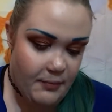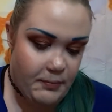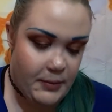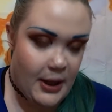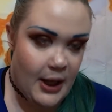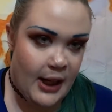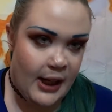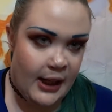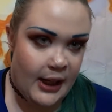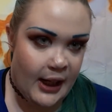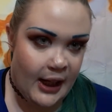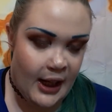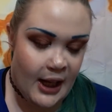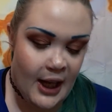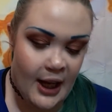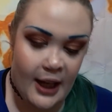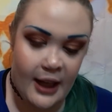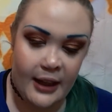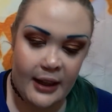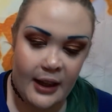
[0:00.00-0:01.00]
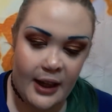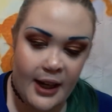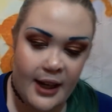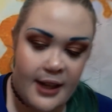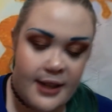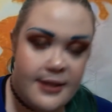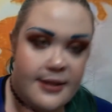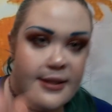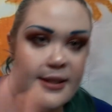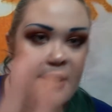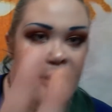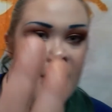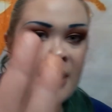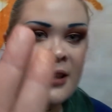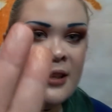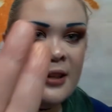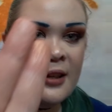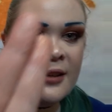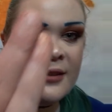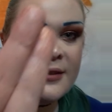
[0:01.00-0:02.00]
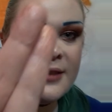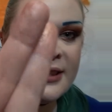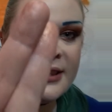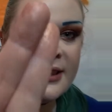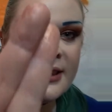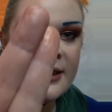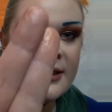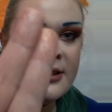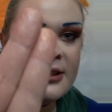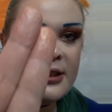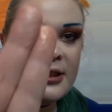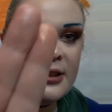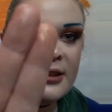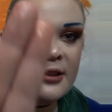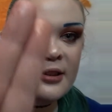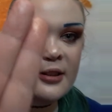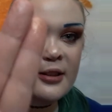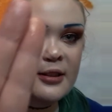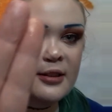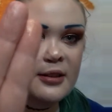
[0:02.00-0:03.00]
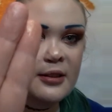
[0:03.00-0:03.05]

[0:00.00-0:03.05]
Blinding highlights. There's the center.